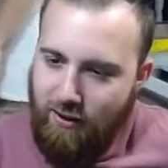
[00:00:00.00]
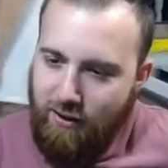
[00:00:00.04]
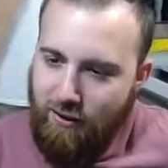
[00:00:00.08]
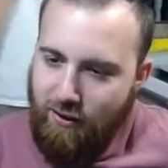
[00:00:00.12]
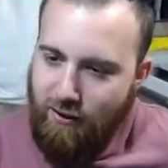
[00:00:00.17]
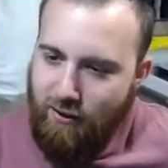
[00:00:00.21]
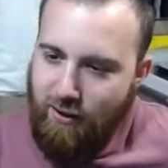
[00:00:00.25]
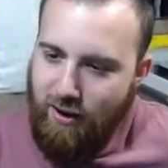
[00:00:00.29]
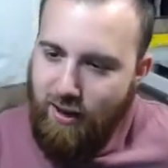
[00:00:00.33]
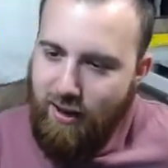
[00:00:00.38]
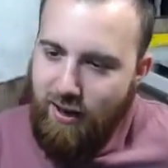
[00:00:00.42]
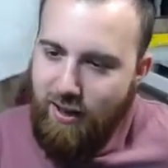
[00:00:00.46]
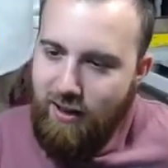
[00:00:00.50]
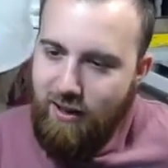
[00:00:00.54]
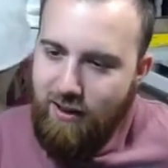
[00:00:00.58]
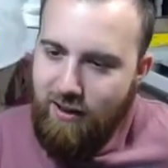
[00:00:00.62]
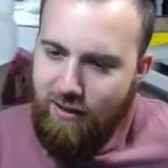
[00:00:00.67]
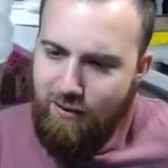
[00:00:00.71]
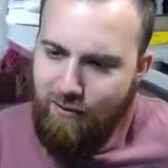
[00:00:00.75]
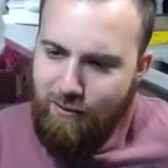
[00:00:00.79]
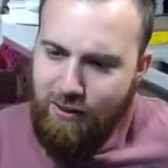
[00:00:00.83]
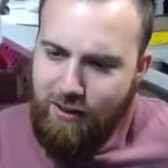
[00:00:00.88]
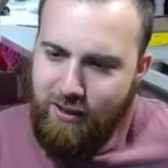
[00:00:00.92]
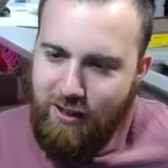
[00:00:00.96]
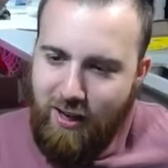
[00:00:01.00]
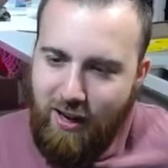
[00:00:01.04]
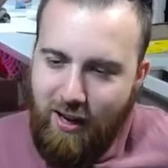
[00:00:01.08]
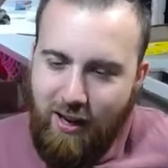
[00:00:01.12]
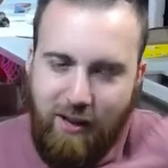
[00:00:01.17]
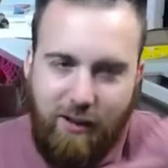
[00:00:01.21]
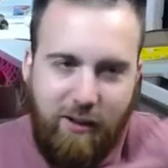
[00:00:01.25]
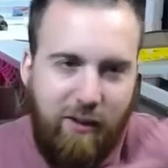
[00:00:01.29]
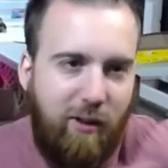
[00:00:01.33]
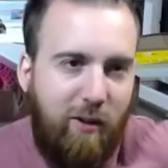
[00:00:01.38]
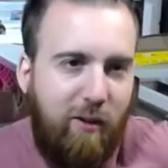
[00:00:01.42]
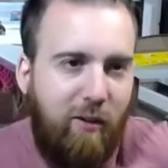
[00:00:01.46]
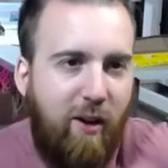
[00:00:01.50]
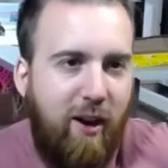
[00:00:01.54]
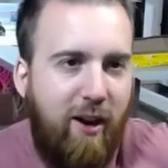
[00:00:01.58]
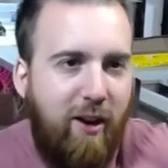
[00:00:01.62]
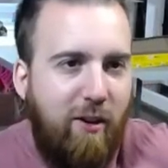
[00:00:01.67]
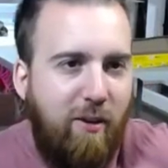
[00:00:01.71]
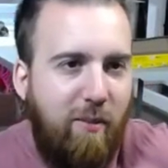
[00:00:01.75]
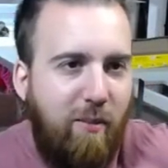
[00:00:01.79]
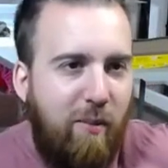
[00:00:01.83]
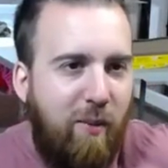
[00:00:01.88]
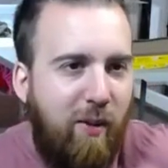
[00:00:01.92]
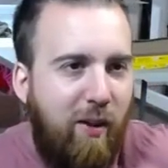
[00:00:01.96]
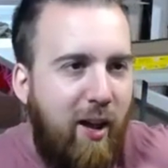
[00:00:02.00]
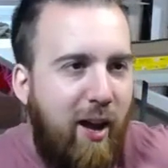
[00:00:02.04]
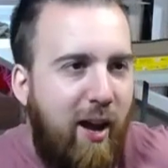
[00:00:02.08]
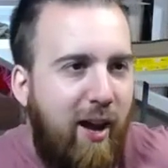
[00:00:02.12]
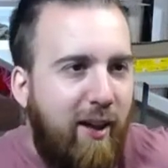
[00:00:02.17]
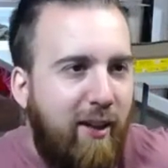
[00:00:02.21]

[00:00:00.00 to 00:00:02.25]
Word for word: gray. What's a heather gray or black?